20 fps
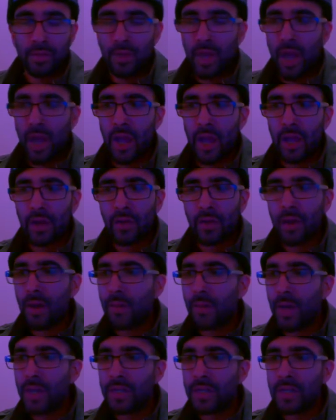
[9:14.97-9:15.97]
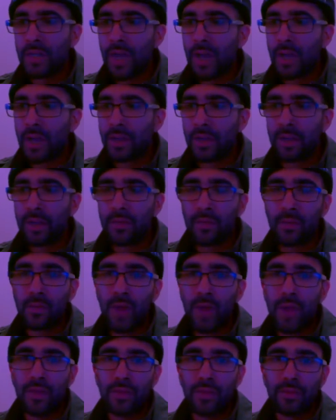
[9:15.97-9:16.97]
lying around my desk,
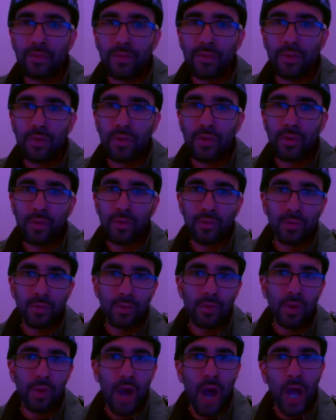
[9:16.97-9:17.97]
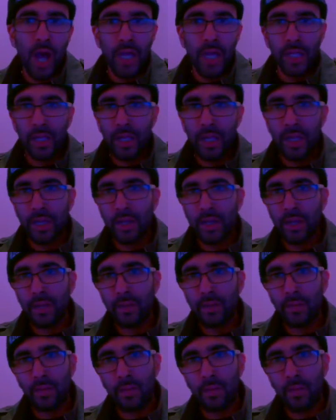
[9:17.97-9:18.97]
read through and through,
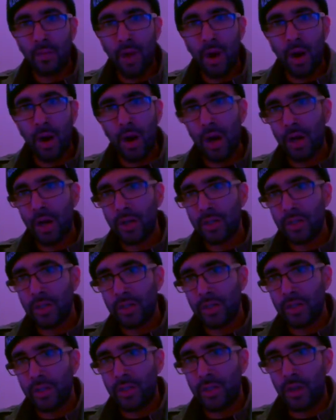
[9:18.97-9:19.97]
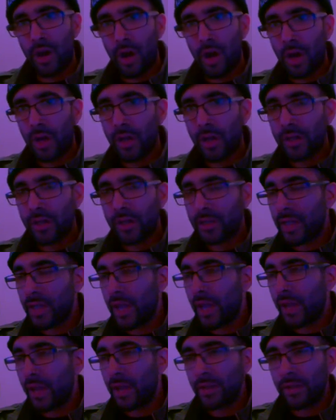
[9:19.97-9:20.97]
highlighted, marked,
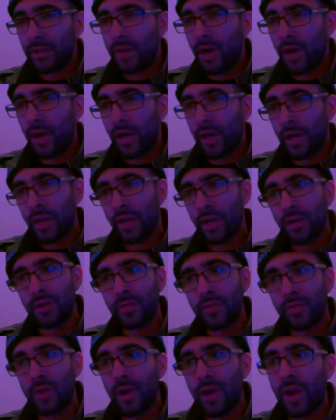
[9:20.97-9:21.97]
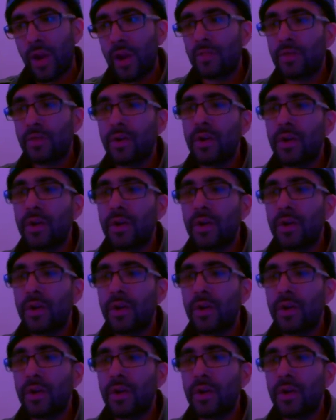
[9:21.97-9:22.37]
dog-eared, whatever.